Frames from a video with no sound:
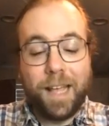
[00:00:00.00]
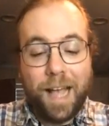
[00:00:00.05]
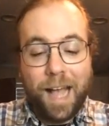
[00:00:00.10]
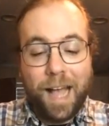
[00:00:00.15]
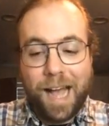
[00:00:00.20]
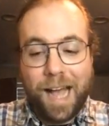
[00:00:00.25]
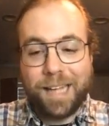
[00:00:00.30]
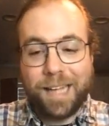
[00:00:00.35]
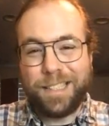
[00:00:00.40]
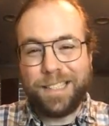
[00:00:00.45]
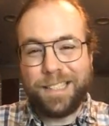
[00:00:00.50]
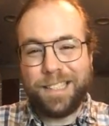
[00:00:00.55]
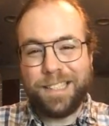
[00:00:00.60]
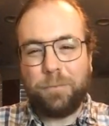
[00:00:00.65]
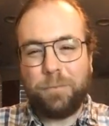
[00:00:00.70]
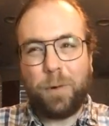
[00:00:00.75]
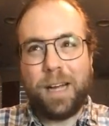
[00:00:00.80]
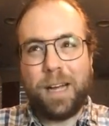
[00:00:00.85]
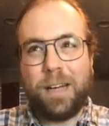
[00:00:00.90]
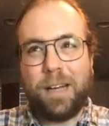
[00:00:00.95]
I,
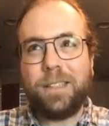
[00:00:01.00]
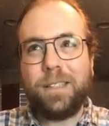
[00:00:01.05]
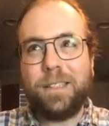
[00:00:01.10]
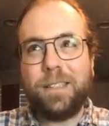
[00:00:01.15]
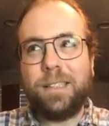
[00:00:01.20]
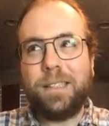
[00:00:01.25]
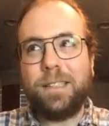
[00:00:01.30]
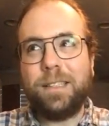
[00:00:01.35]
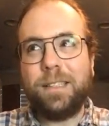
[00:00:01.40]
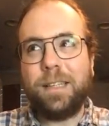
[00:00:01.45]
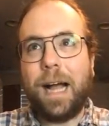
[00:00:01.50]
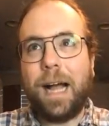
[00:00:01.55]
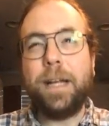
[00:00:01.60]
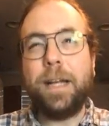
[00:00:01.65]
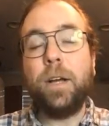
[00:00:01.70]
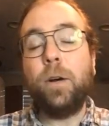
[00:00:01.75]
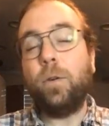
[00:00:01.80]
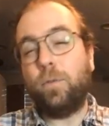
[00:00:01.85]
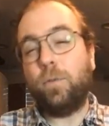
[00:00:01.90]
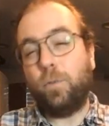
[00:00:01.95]
well, I
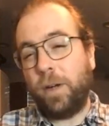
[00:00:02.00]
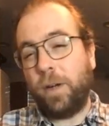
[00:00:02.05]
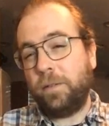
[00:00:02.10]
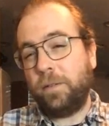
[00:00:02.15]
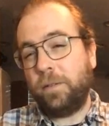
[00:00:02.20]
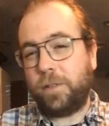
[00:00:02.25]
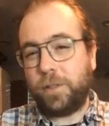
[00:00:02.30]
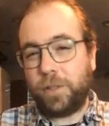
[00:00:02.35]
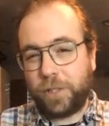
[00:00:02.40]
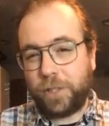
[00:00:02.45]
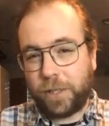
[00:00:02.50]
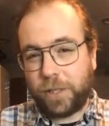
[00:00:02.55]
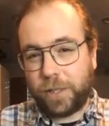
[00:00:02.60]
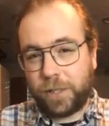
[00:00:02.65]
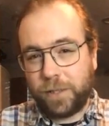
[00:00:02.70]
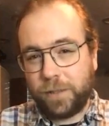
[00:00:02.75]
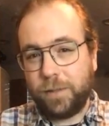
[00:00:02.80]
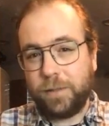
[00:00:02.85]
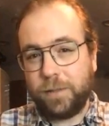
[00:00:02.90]
know of one for sure.